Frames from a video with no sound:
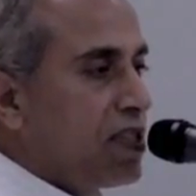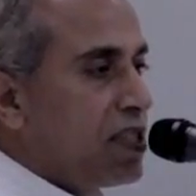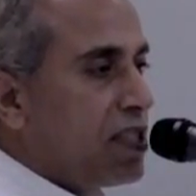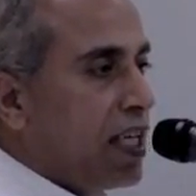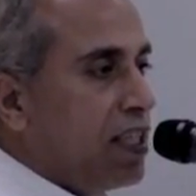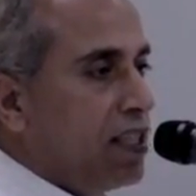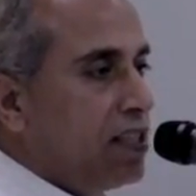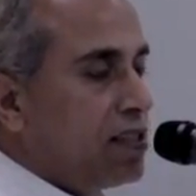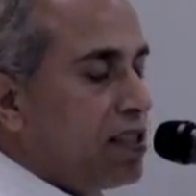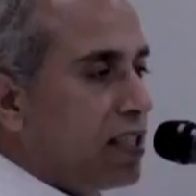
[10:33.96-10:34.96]

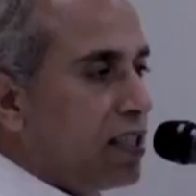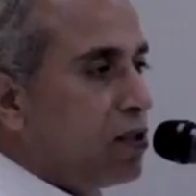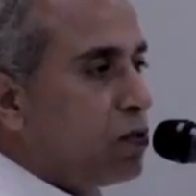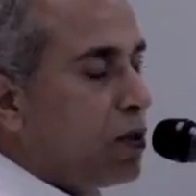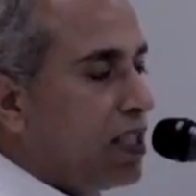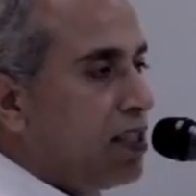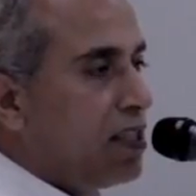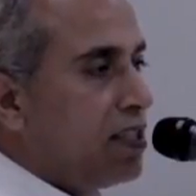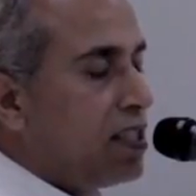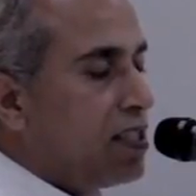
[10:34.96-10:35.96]
sitting
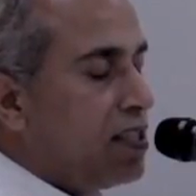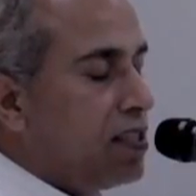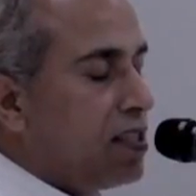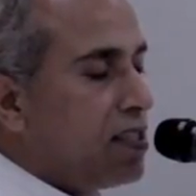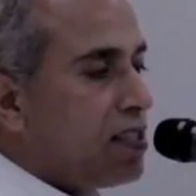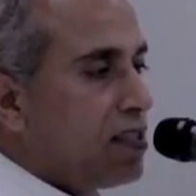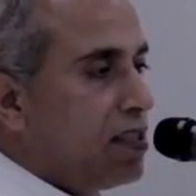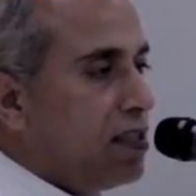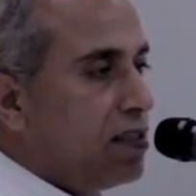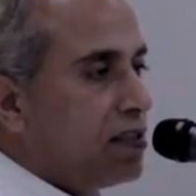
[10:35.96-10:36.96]
together, they
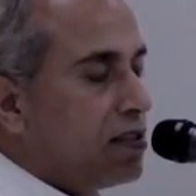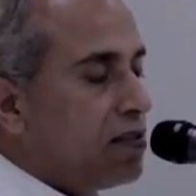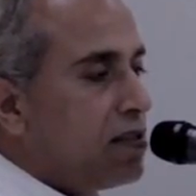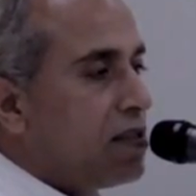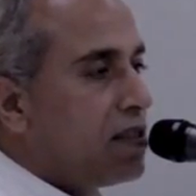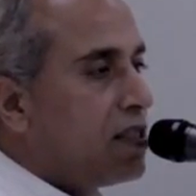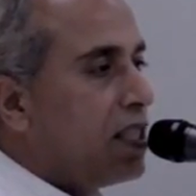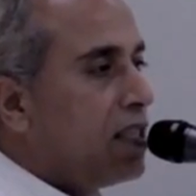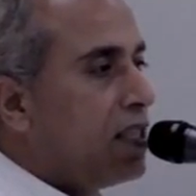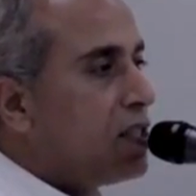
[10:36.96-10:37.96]
just
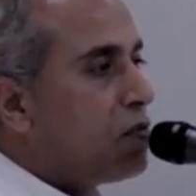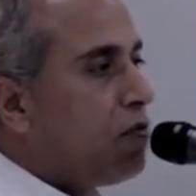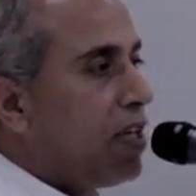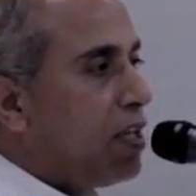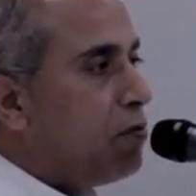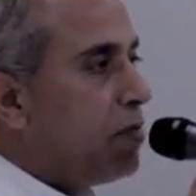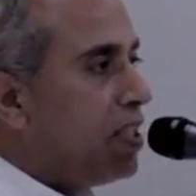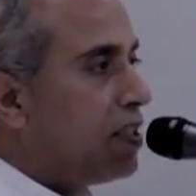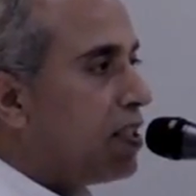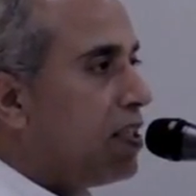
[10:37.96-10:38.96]
sing these 5
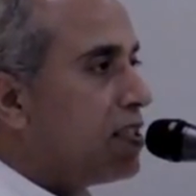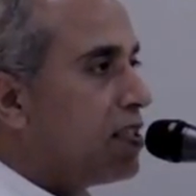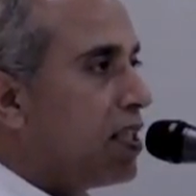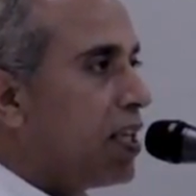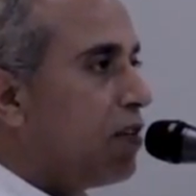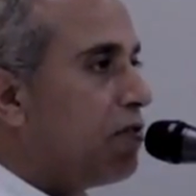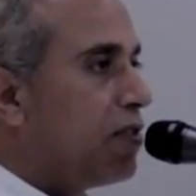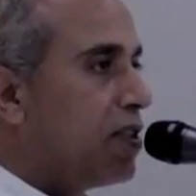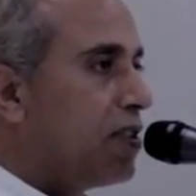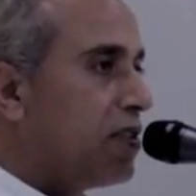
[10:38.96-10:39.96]
mantras, then
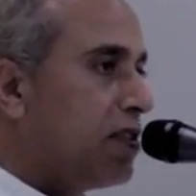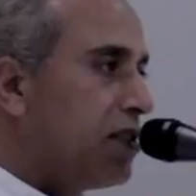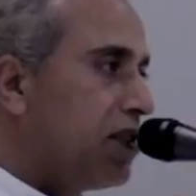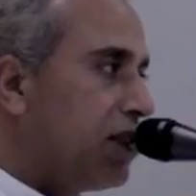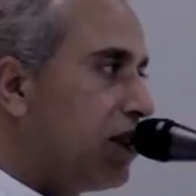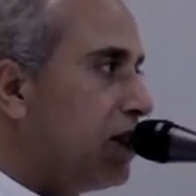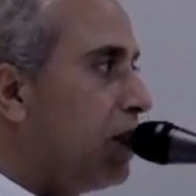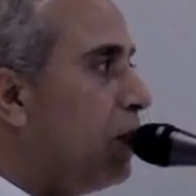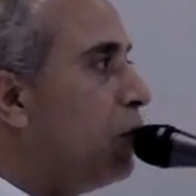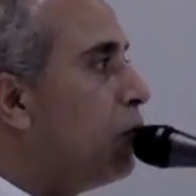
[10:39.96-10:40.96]
after,
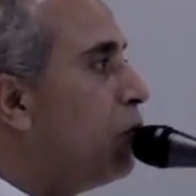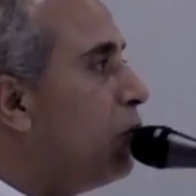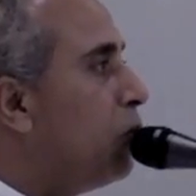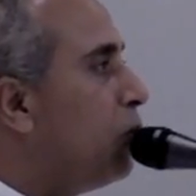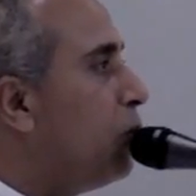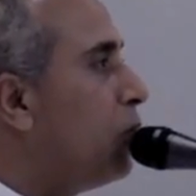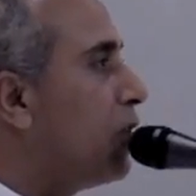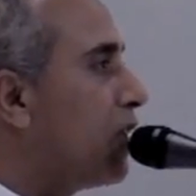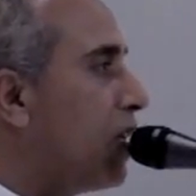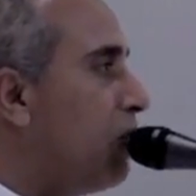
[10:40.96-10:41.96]
no
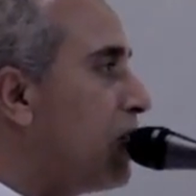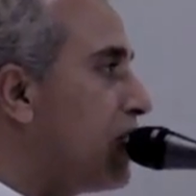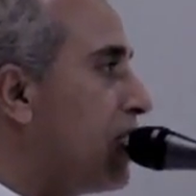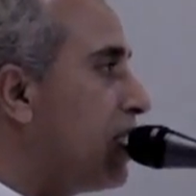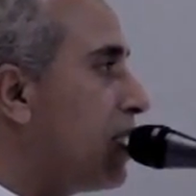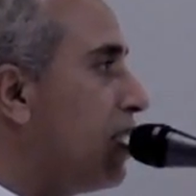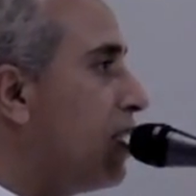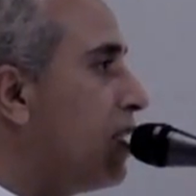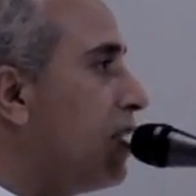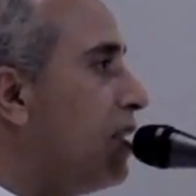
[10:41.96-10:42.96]

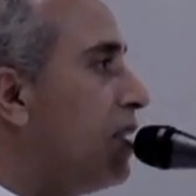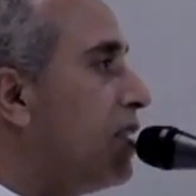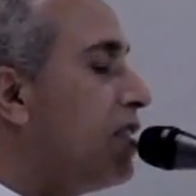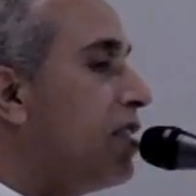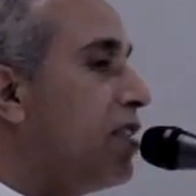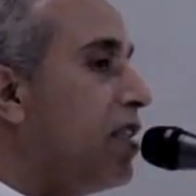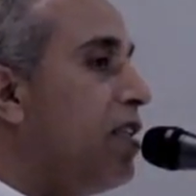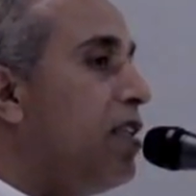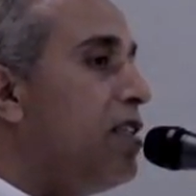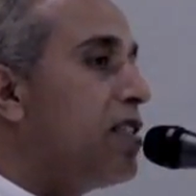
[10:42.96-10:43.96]
conversation.
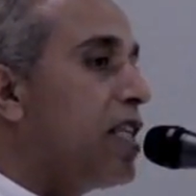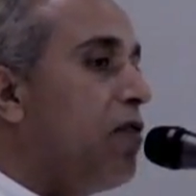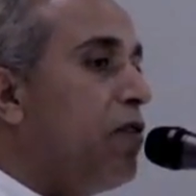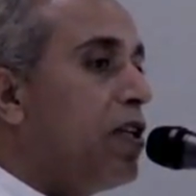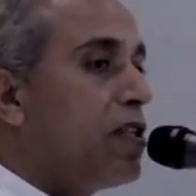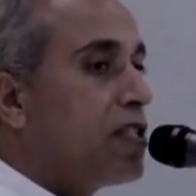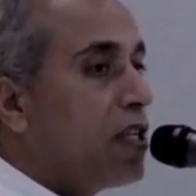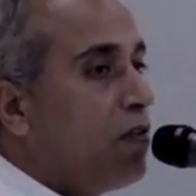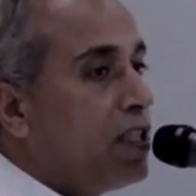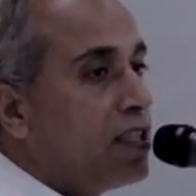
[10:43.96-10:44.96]
Till 7 or
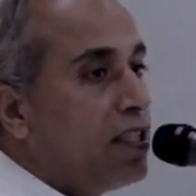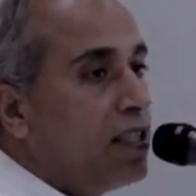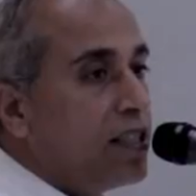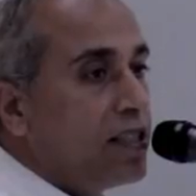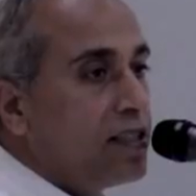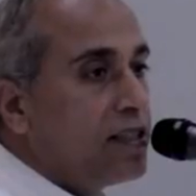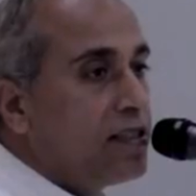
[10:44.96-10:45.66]
7:30.